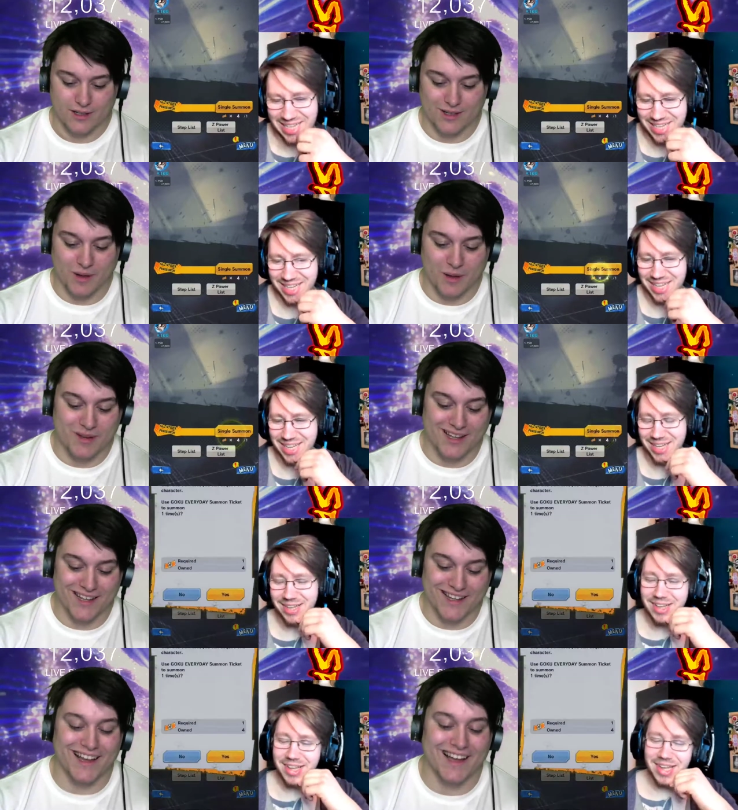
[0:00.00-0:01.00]

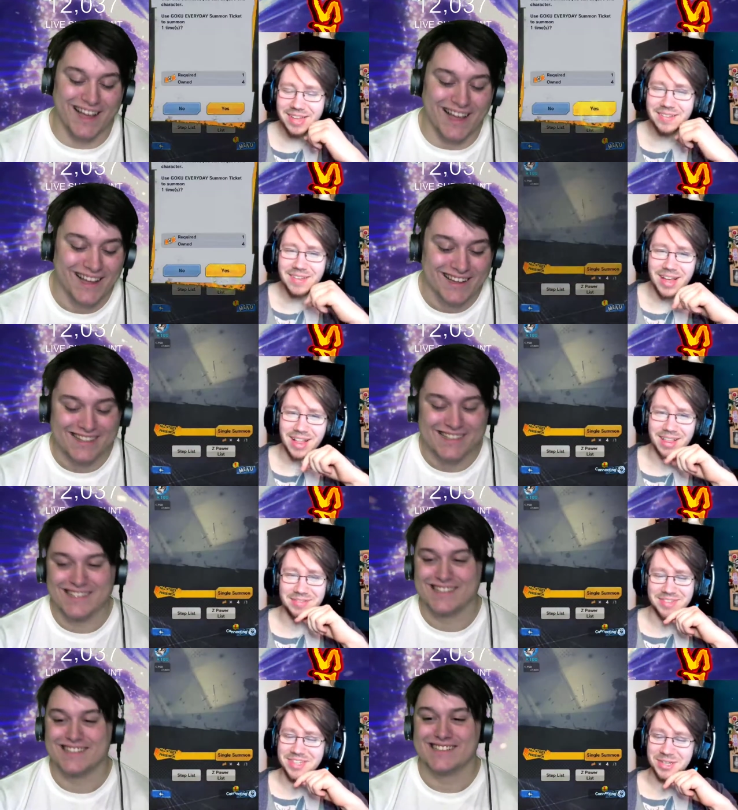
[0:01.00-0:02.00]
Speaker 1: I love
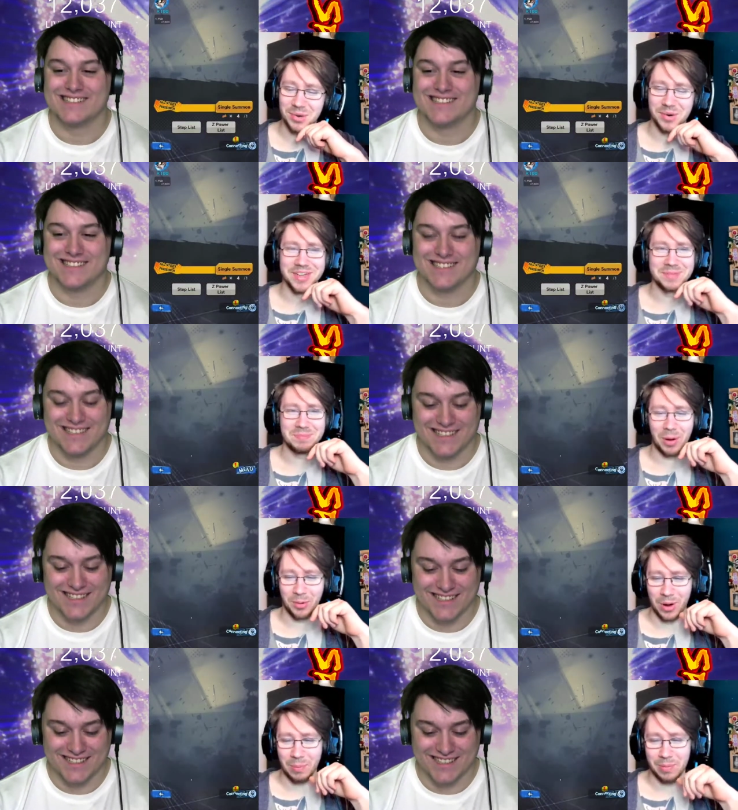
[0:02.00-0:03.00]
that Dodoria's
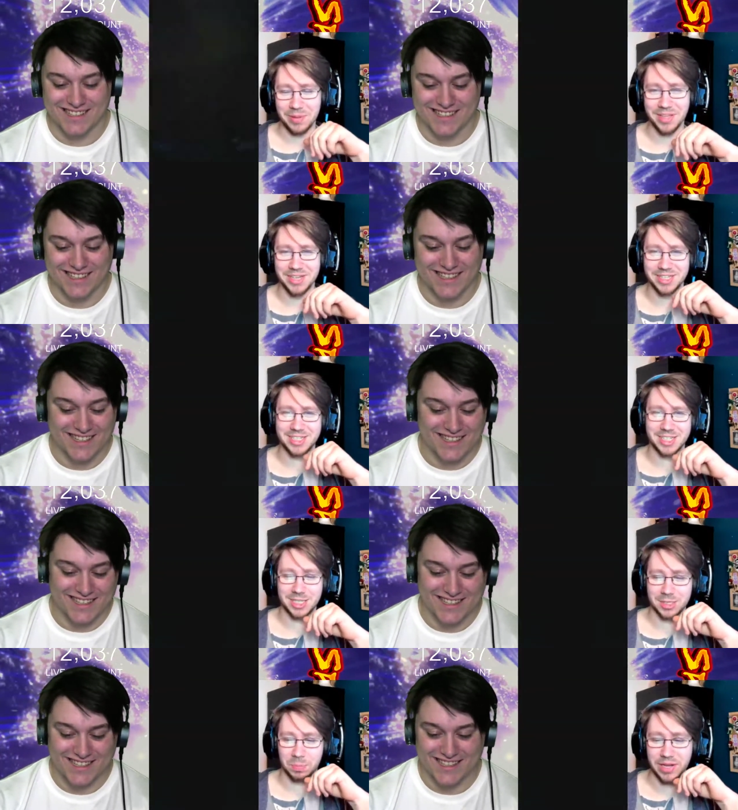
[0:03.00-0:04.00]
power-up ability is just to
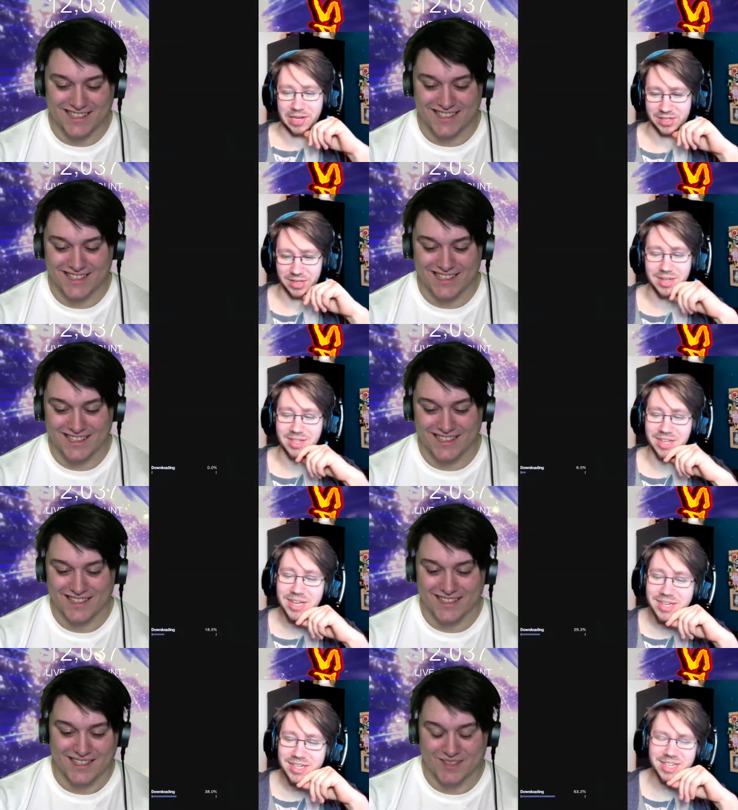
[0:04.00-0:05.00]
spike slightly. It
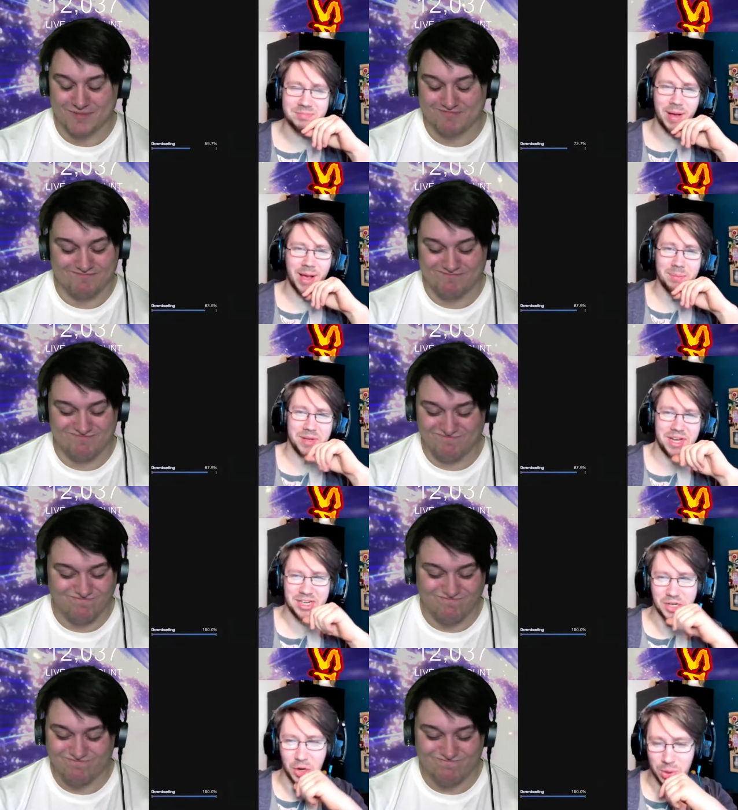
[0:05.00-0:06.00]
just becomes a
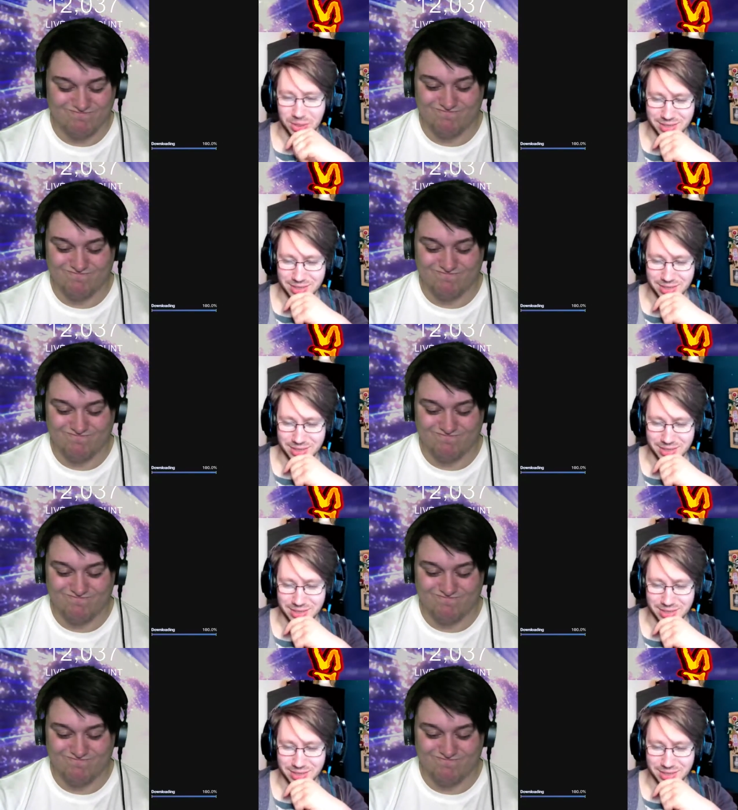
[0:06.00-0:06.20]
hedgehog.